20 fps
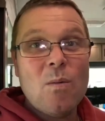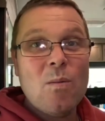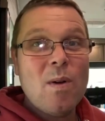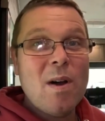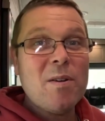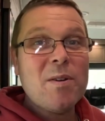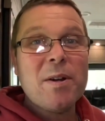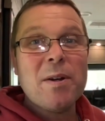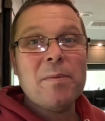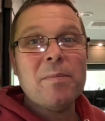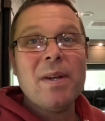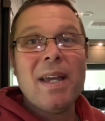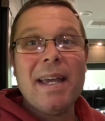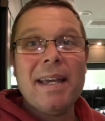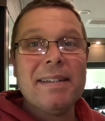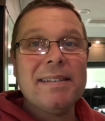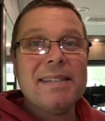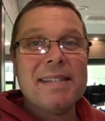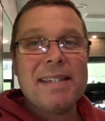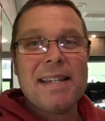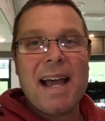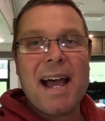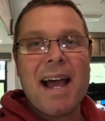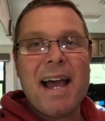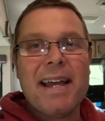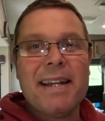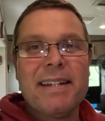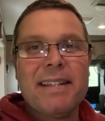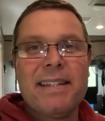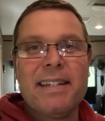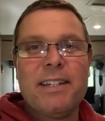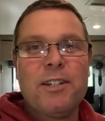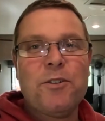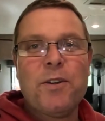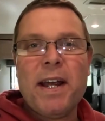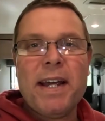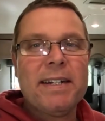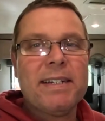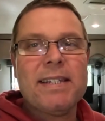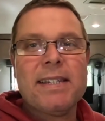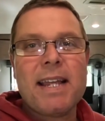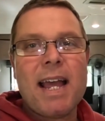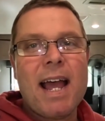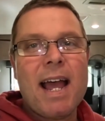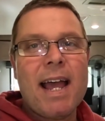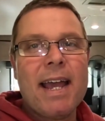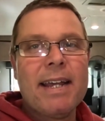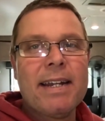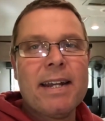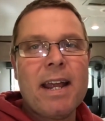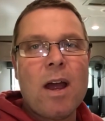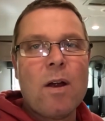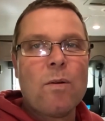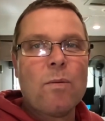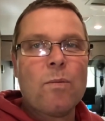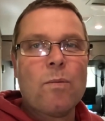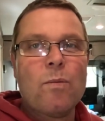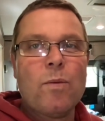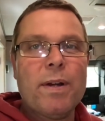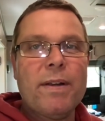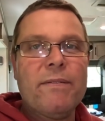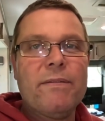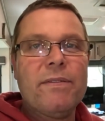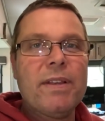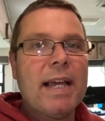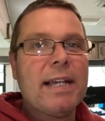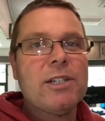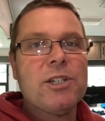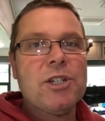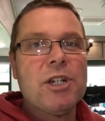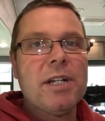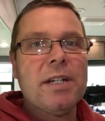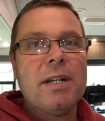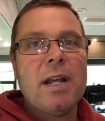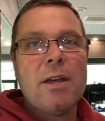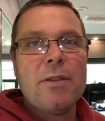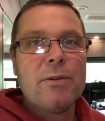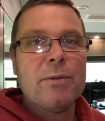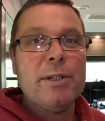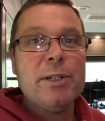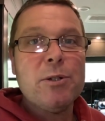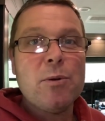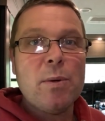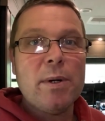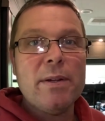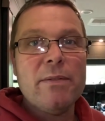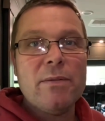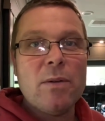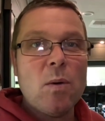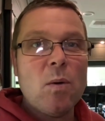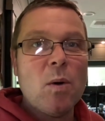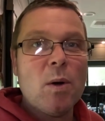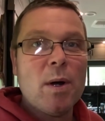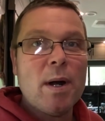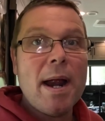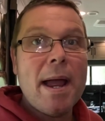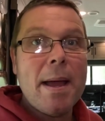Welcome inside the Grand Design Reflection 324